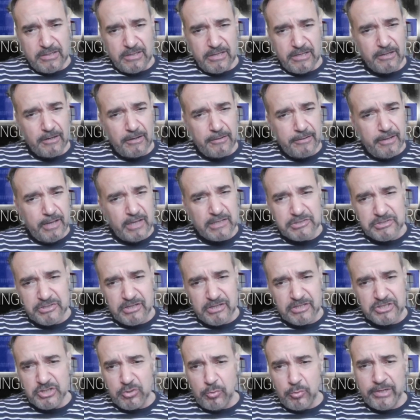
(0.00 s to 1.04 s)
in our next
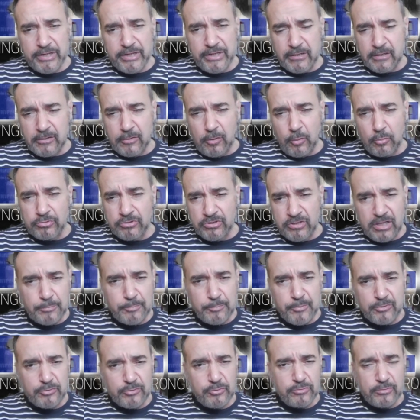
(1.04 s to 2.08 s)
session, we're going to go deep
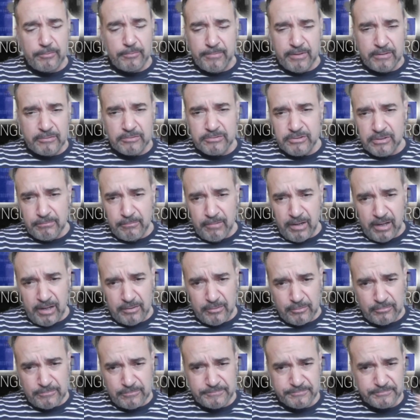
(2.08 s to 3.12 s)
into the Milton model,